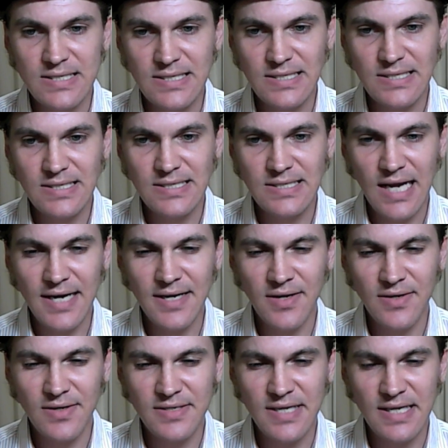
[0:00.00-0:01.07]

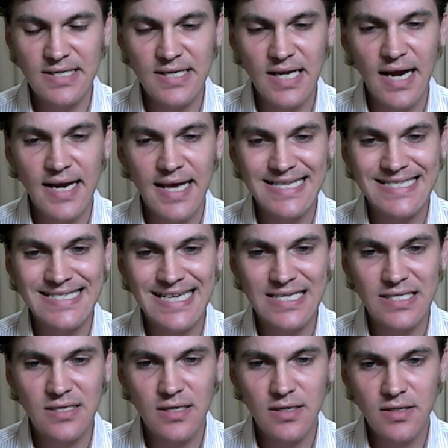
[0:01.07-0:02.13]
969 had
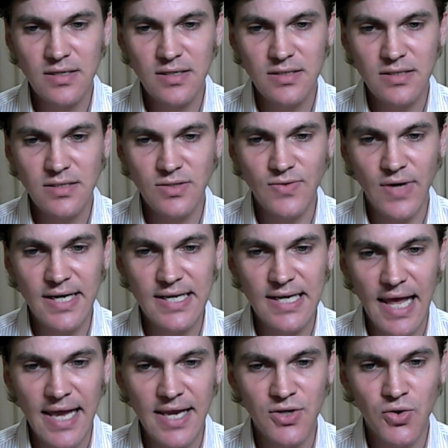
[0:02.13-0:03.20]
cyst graded
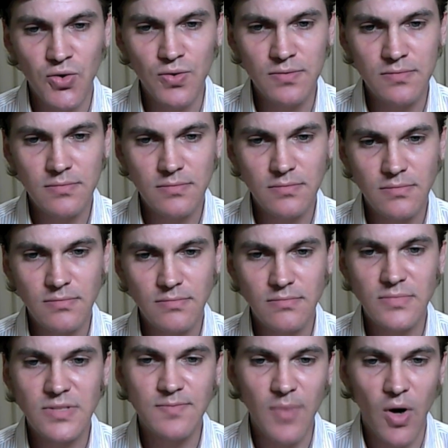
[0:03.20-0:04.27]
A2,
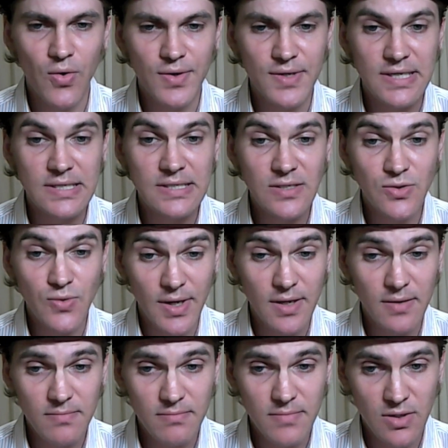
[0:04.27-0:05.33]
smaller than
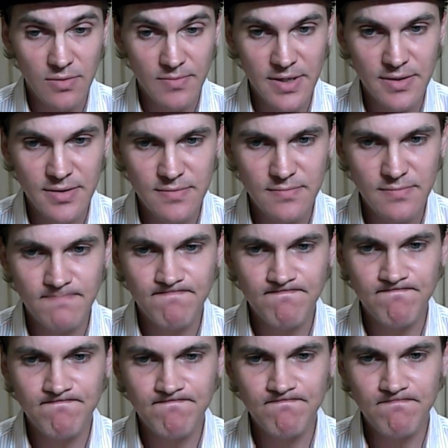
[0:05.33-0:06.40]
20 millimeters.
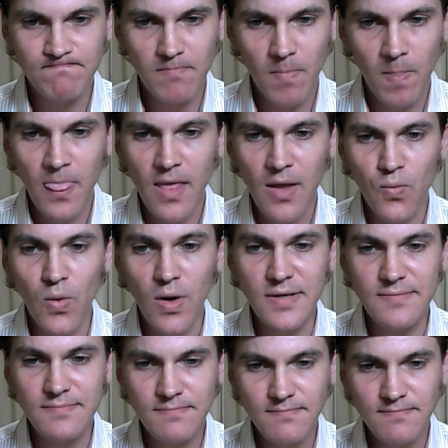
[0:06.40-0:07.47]

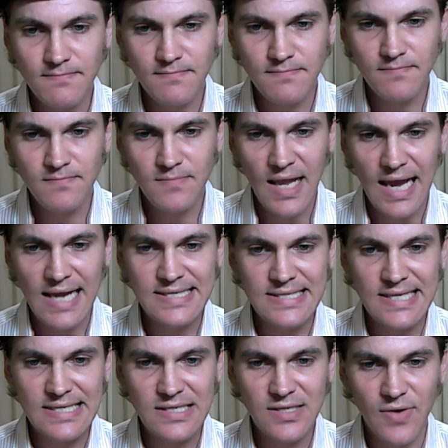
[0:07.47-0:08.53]
One has
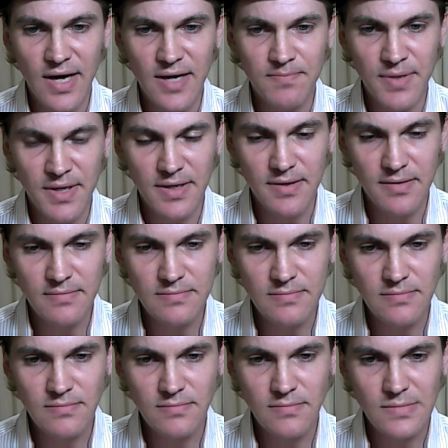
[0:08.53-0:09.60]
cyst grade B,
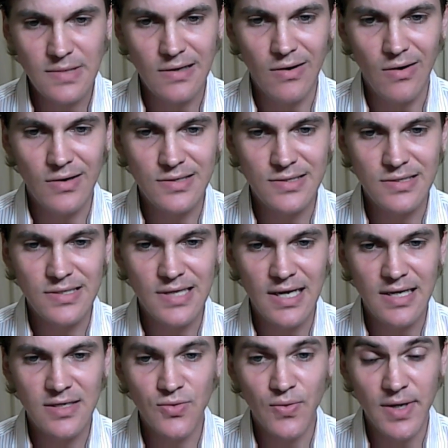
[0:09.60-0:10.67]
larger
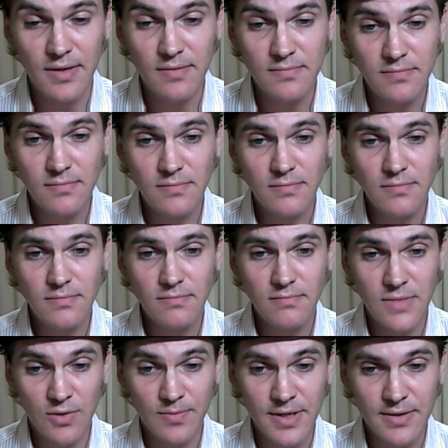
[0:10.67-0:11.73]
than 20
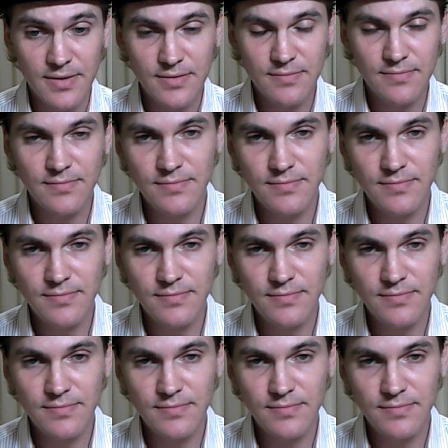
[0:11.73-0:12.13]
millimeters.